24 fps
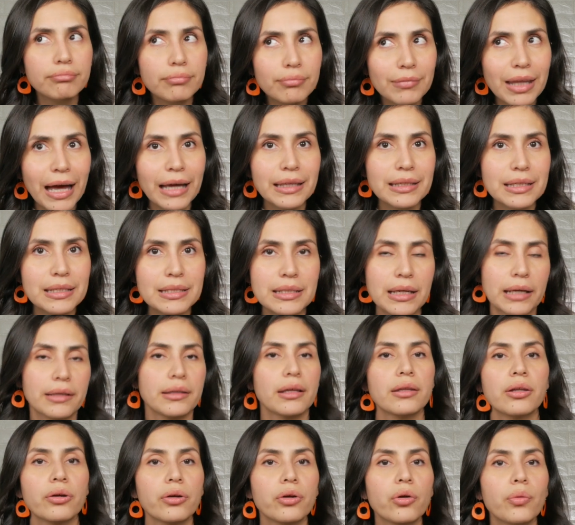that design
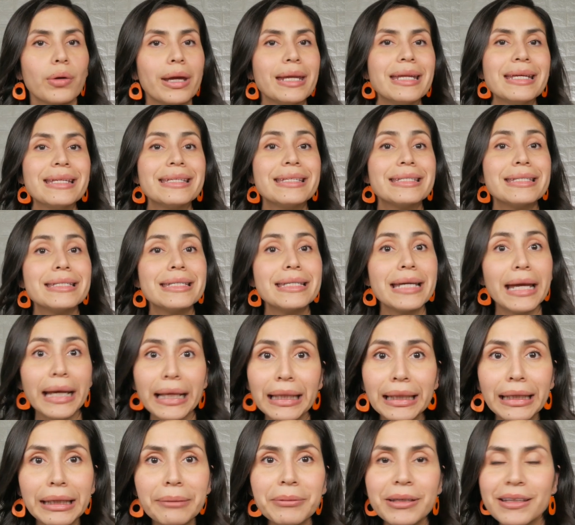that they're creating
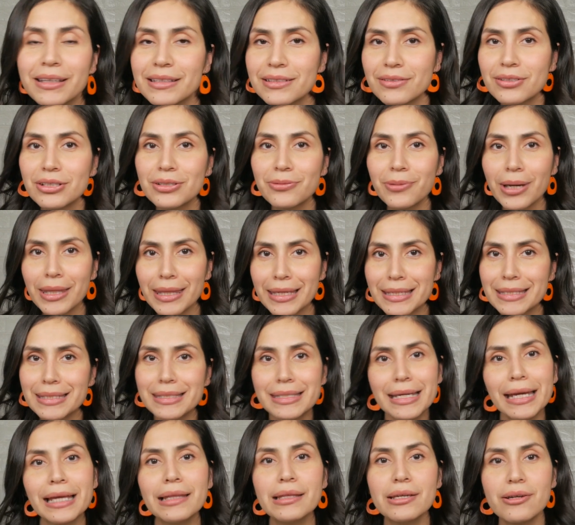daily, because they're doing this
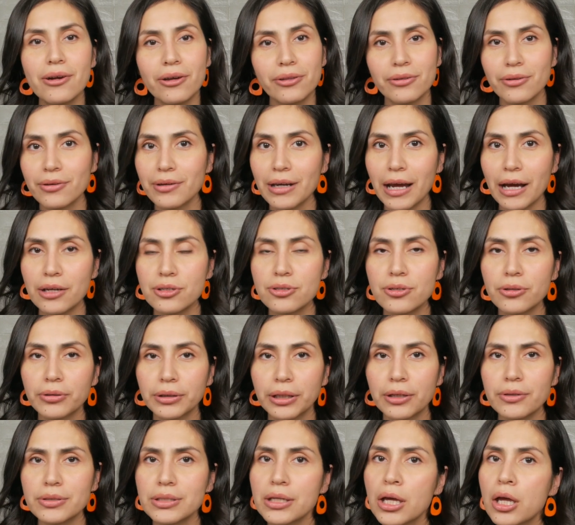daily on their natural
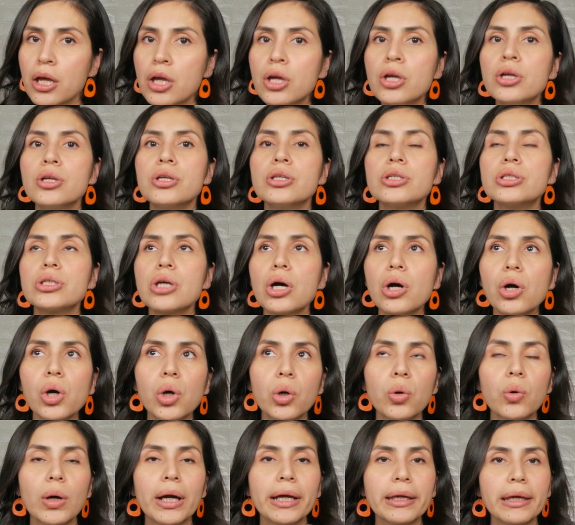nails.
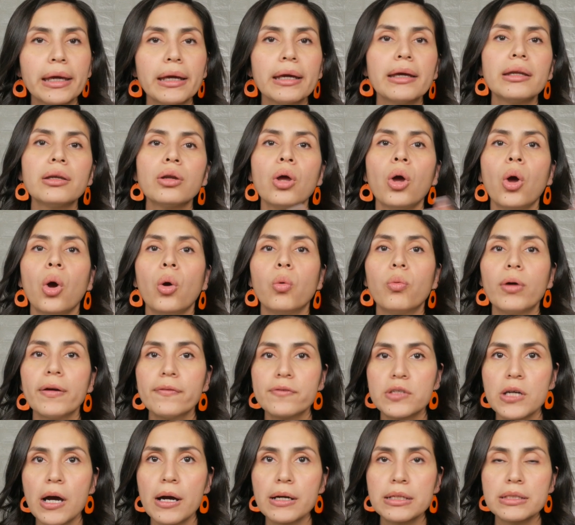So again, we've
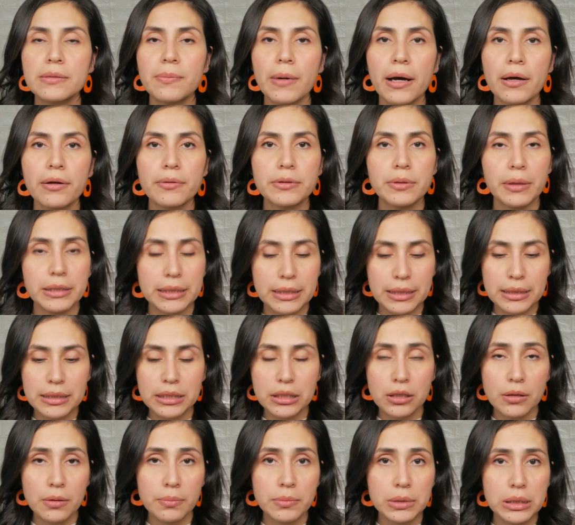talked about
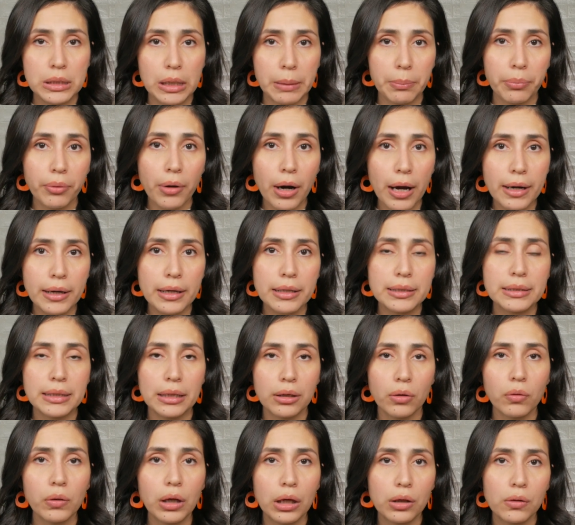systems and products that
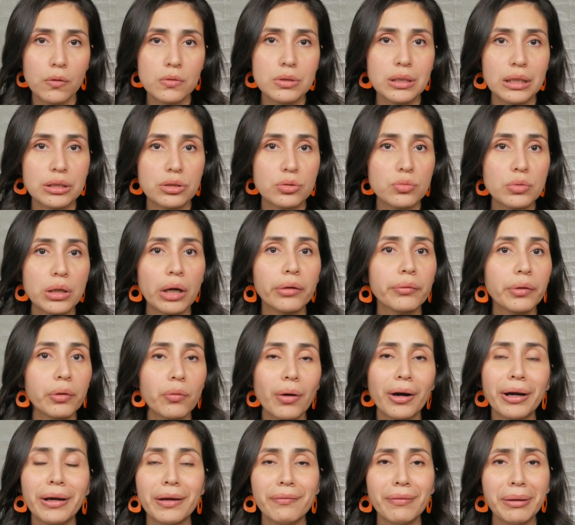you can use that do not
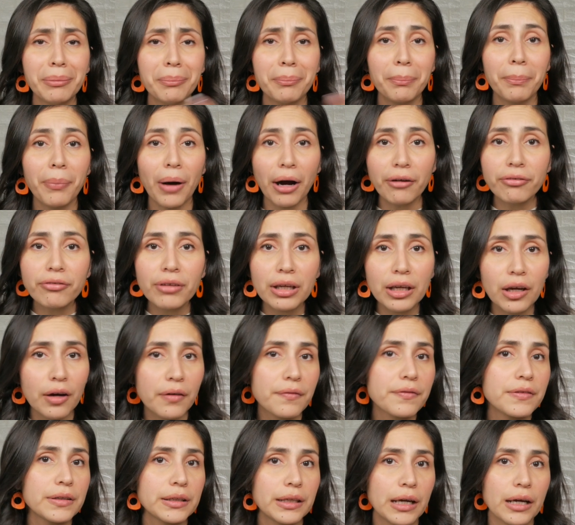require even buffing
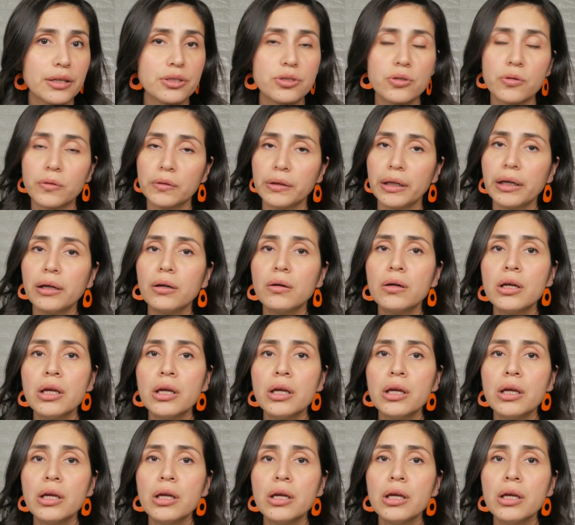of the natural nail.